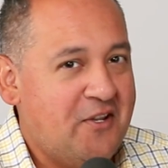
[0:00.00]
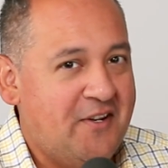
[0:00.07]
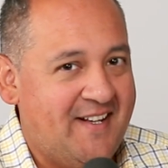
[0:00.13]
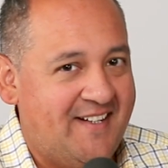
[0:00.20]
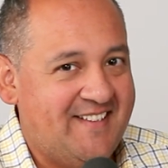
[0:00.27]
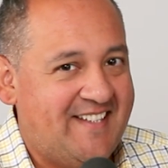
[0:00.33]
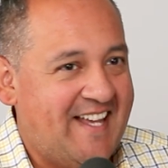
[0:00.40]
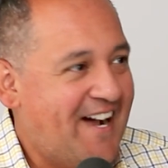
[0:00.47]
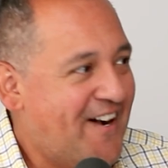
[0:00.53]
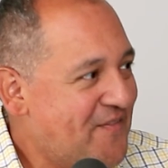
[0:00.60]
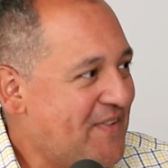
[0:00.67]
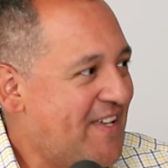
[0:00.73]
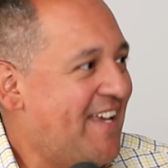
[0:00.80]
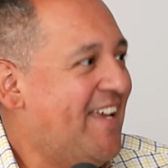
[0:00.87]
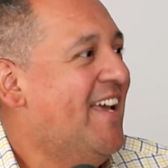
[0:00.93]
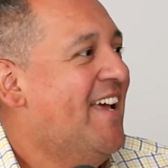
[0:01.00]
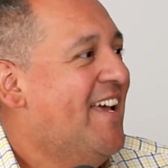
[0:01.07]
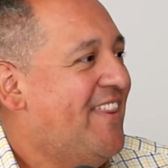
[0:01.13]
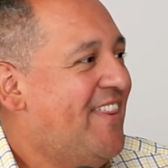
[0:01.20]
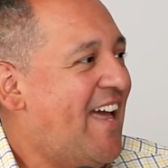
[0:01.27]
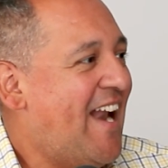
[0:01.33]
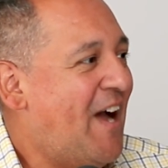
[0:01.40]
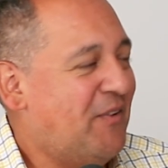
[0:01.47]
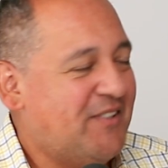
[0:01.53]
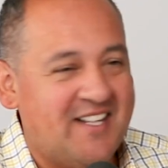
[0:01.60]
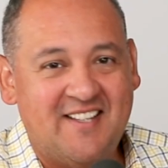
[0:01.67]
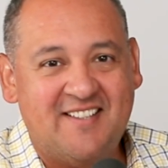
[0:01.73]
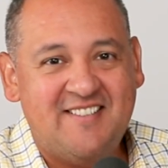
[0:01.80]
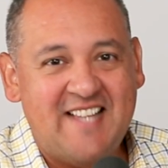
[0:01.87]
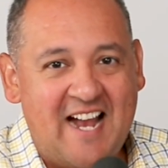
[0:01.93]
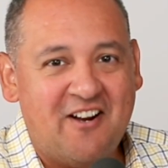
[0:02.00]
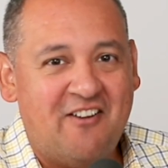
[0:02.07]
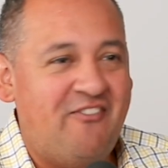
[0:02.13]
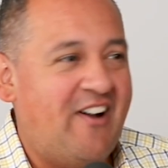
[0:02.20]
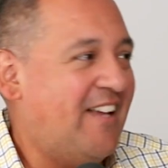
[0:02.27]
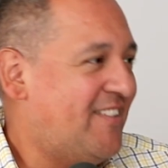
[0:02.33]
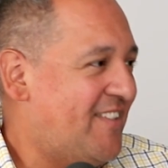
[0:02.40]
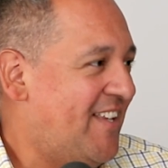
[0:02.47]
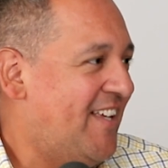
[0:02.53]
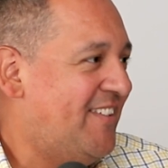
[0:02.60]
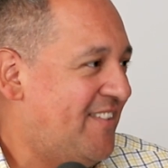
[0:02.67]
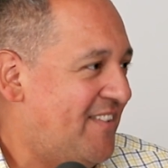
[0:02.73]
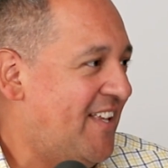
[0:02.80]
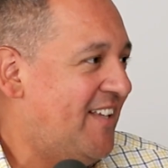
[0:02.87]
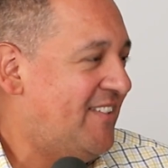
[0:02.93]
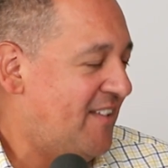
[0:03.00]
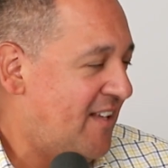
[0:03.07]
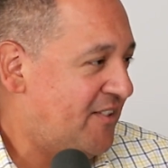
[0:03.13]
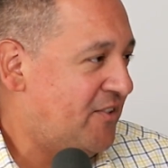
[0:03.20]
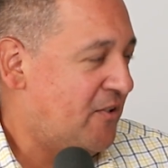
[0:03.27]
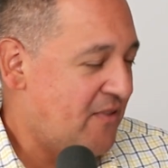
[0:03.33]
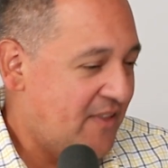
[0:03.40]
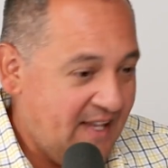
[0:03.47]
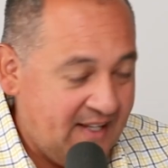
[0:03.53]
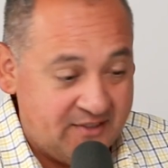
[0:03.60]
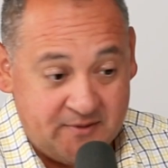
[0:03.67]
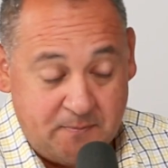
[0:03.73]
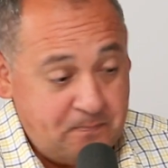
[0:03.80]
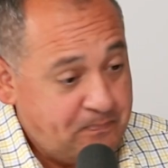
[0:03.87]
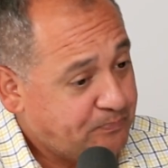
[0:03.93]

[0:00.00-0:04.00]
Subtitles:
you didn't tell me that I was going to sacrifice this, or this.